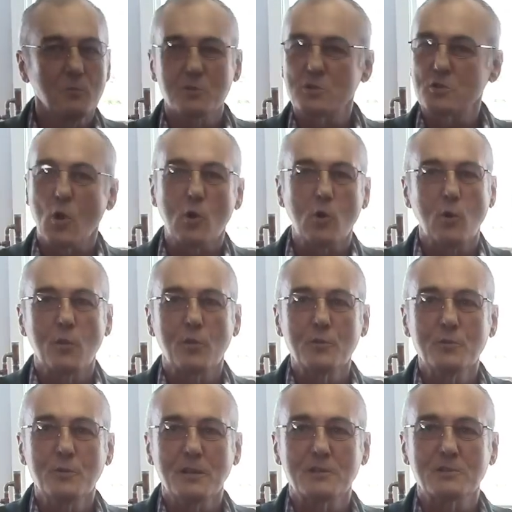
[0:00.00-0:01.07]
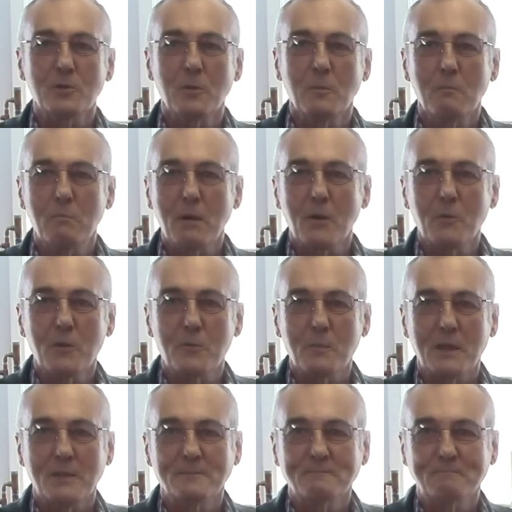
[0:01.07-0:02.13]
and we'll start going through this, so bear with
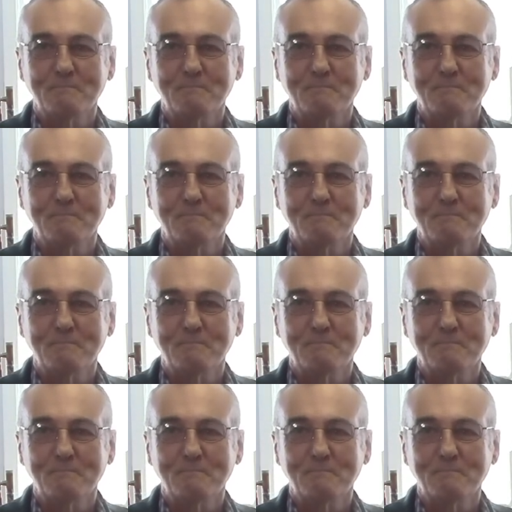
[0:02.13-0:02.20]
me.